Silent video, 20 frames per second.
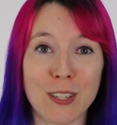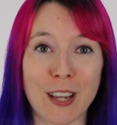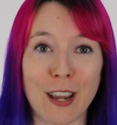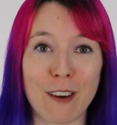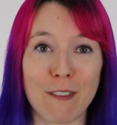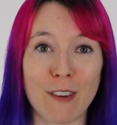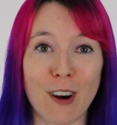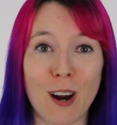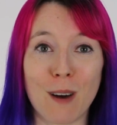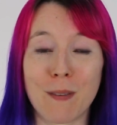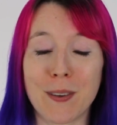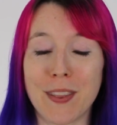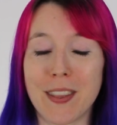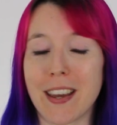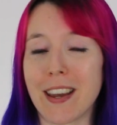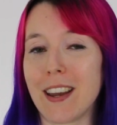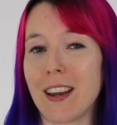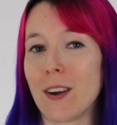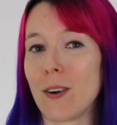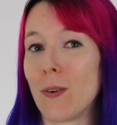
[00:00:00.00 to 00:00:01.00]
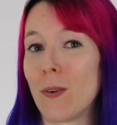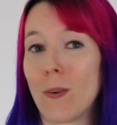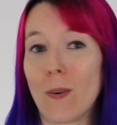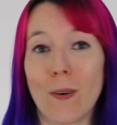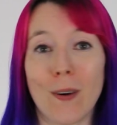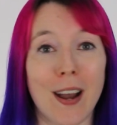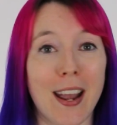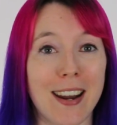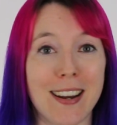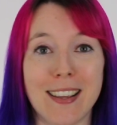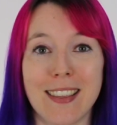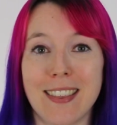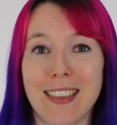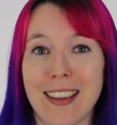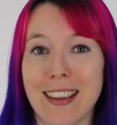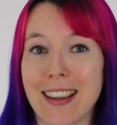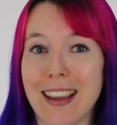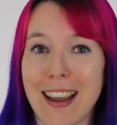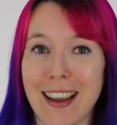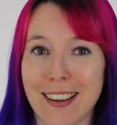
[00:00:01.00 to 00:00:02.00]
to get ramen there or
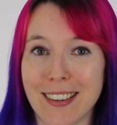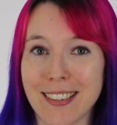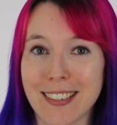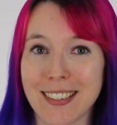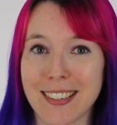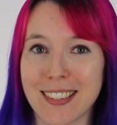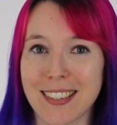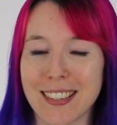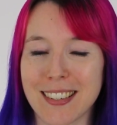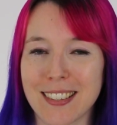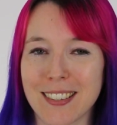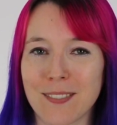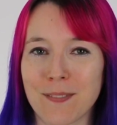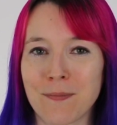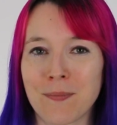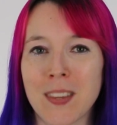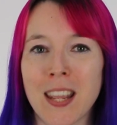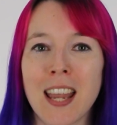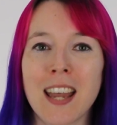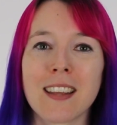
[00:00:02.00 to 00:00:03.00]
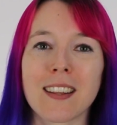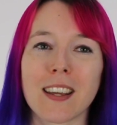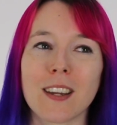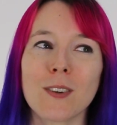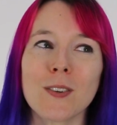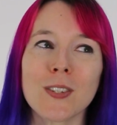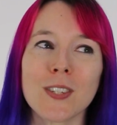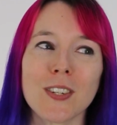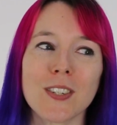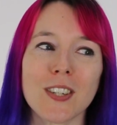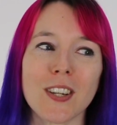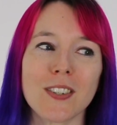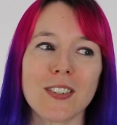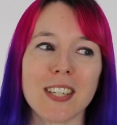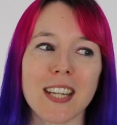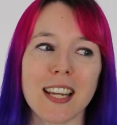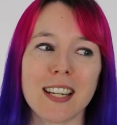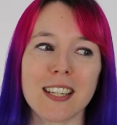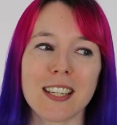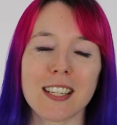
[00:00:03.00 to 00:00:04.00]
anything else. They also
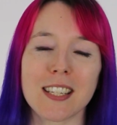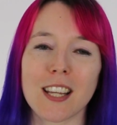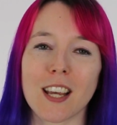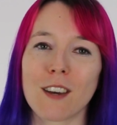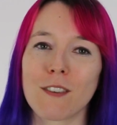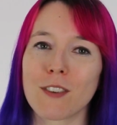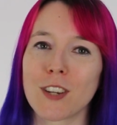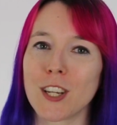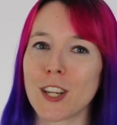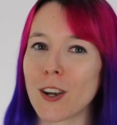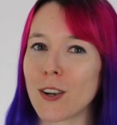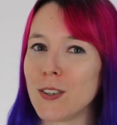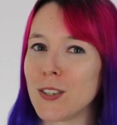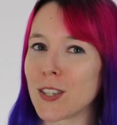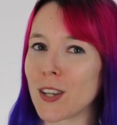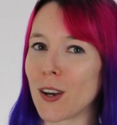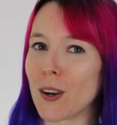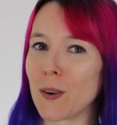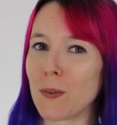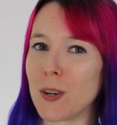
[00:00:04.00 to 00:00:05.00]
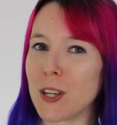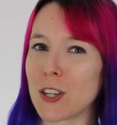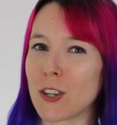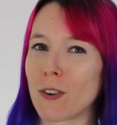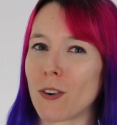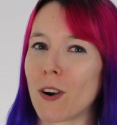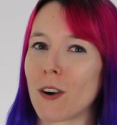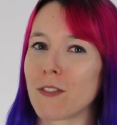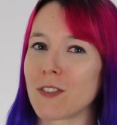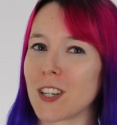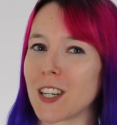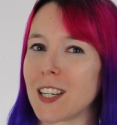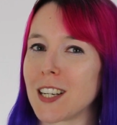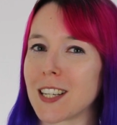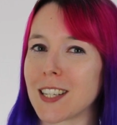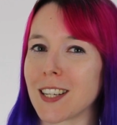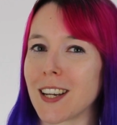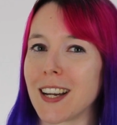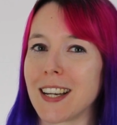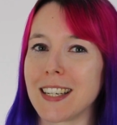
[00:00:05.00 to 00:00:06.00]
don't tend to serve gyoza, which are often
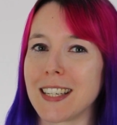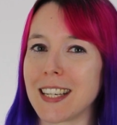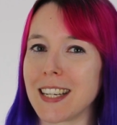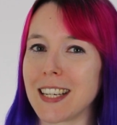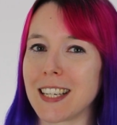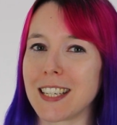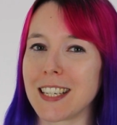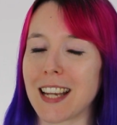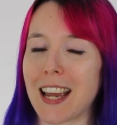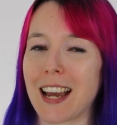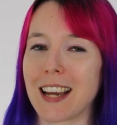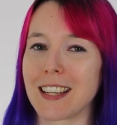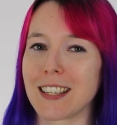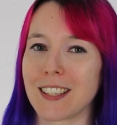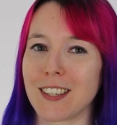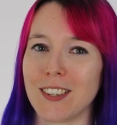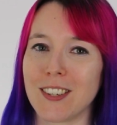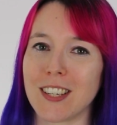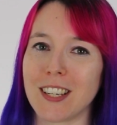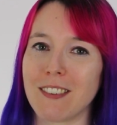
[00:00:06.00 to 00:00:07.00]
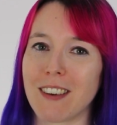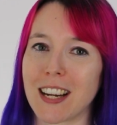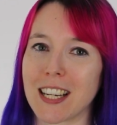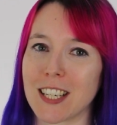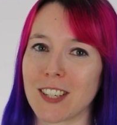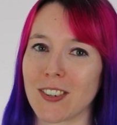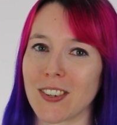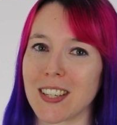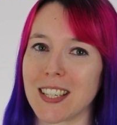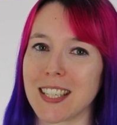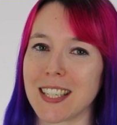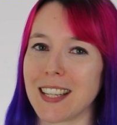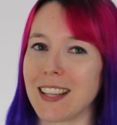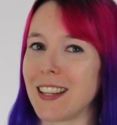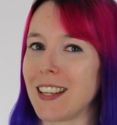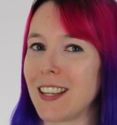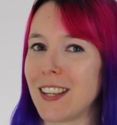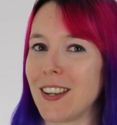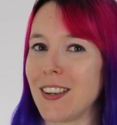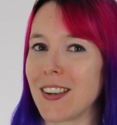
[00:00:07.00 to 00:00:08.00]
a side dish at sushi restaurants
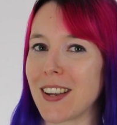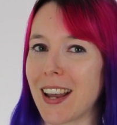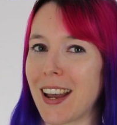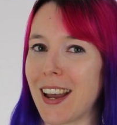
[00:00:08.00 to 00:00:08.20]
in the